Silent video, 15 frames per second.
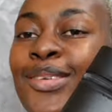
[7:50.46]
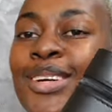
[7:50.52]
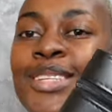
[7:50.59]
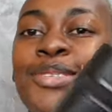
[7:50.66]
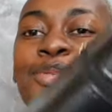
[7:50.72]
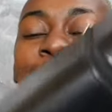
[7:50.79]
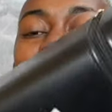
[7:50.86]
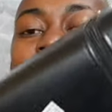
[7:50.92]
I
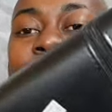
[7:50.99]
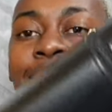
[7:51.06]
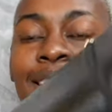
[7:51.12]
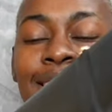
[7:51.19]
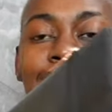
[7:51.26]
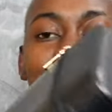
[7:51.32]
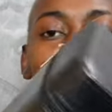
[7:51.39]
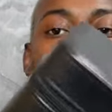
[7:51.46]
went to buy
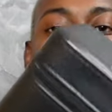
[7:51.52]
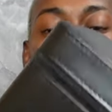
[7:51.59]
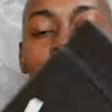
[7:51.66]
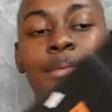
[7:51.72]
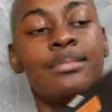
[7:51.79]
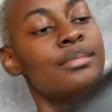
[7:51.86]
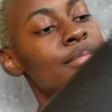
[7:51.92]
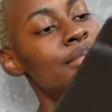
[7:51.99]
this thing, but
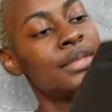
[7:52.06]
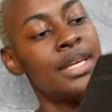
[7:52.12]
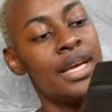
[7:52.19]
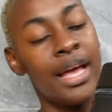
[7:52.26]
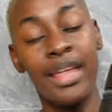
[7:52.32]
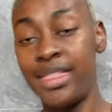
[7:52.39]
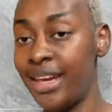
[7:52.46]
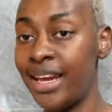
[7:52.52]

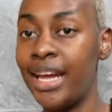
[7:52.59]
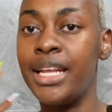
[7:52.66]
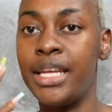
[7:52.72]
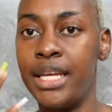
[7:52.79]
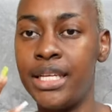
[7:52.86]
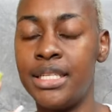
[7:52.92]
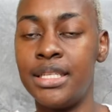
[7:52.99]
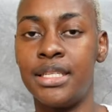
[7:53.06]
I think I
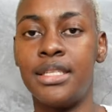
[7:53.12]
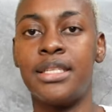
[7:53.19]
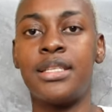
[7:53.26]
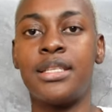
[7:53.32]
need it.